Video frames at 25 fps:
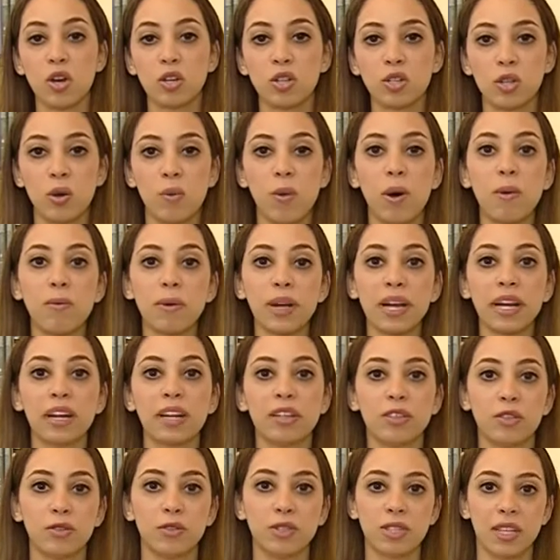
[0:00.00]
So what we're
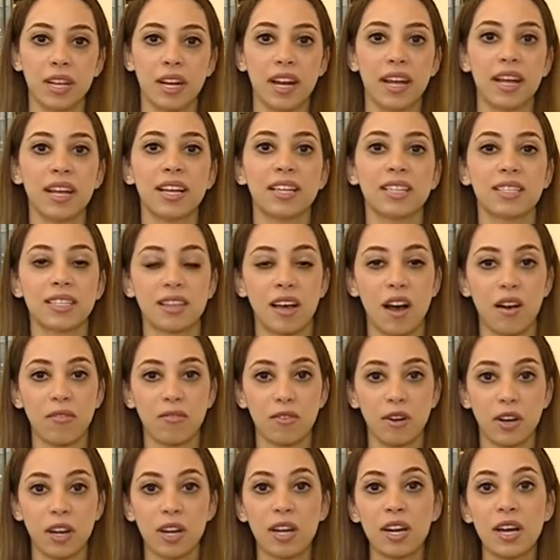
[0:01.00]
going to do today is
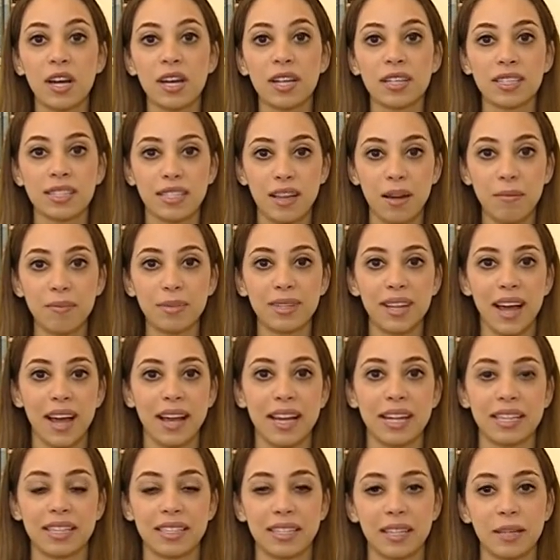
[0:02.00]
cover some
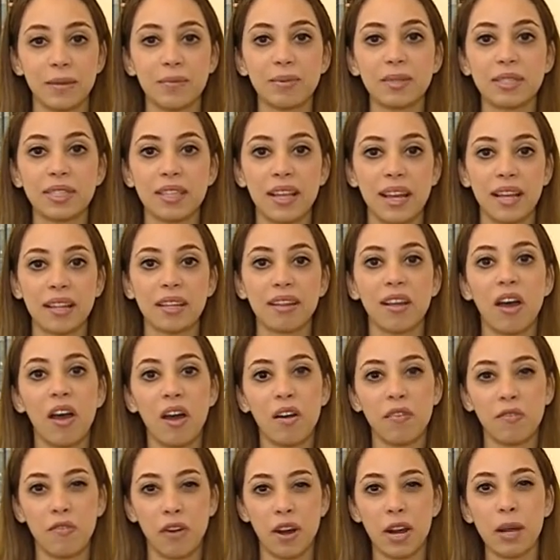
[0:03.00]
diet tips that
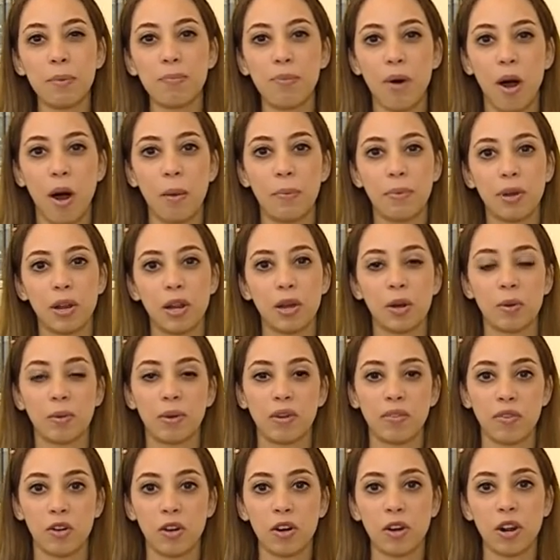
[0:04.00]
are very popular.
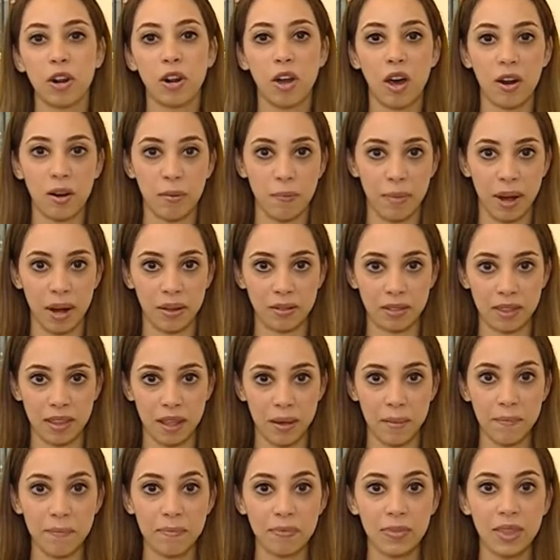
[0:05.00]
We've heard a lot about
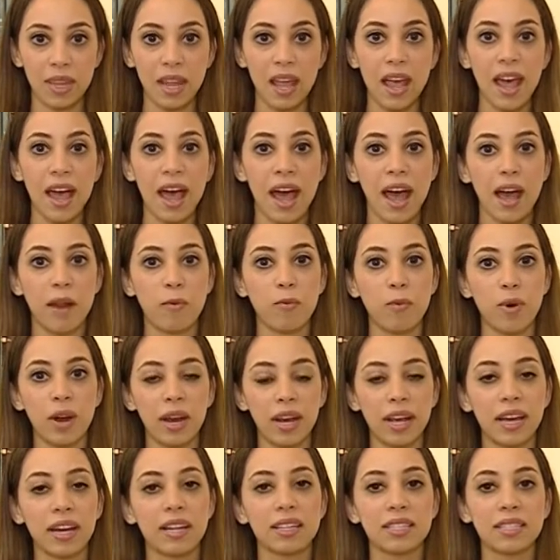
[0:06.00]
them, and
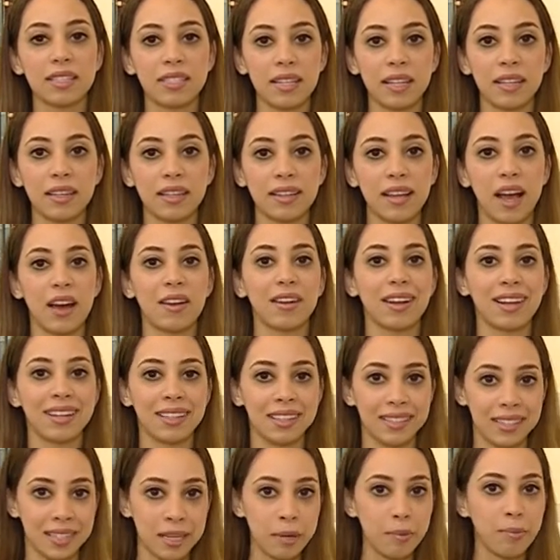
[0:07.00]
we're going to sit down
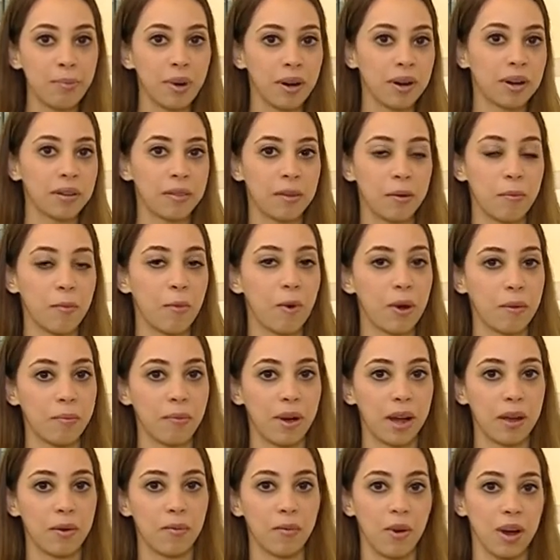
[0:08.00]
and debunk them one
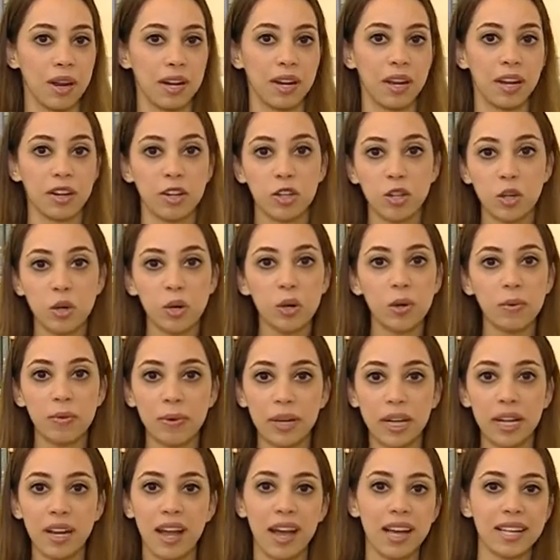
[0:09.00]
by one, and you'll
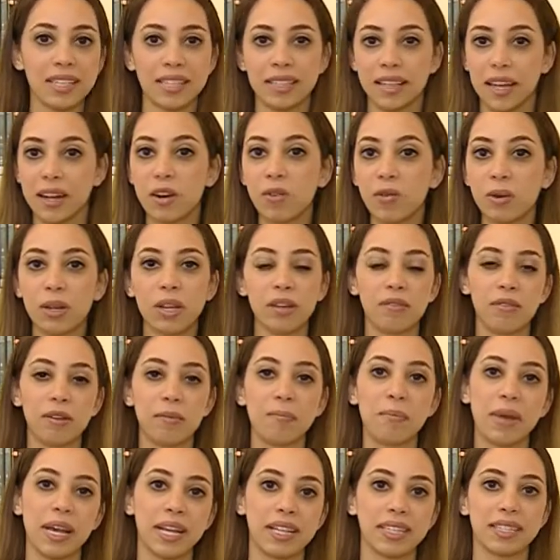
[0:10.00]
realize they don't
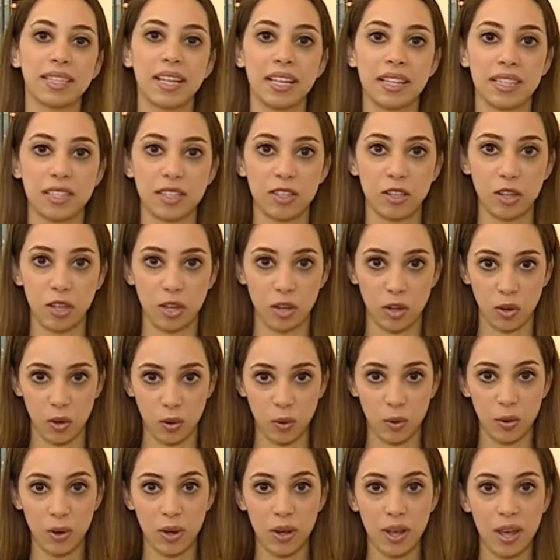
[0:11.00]
even make sense to you.
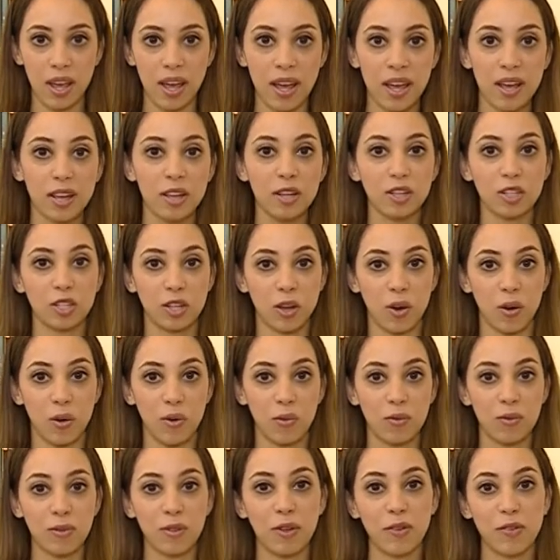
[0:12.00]
So,
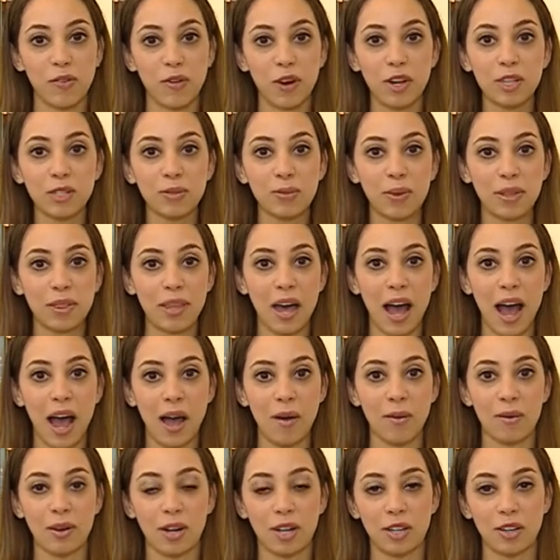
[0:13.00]
the first one that
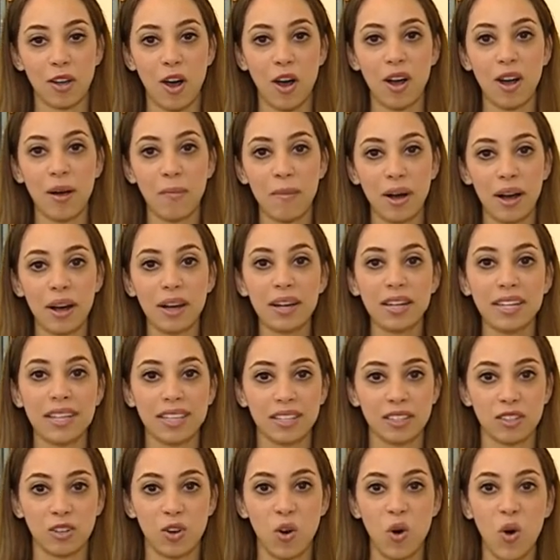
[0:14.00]
I want to talk about
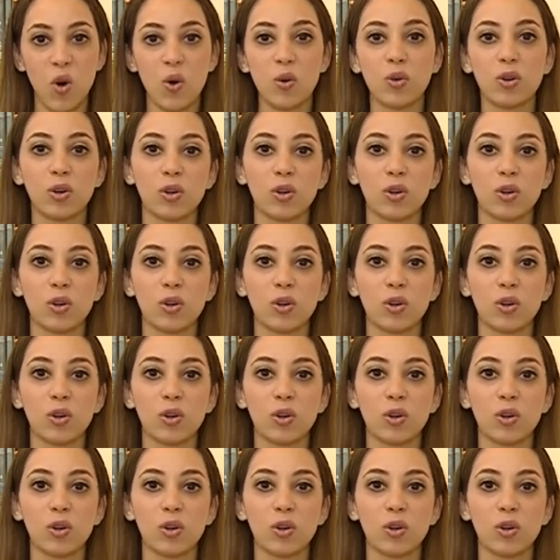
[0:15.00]
is go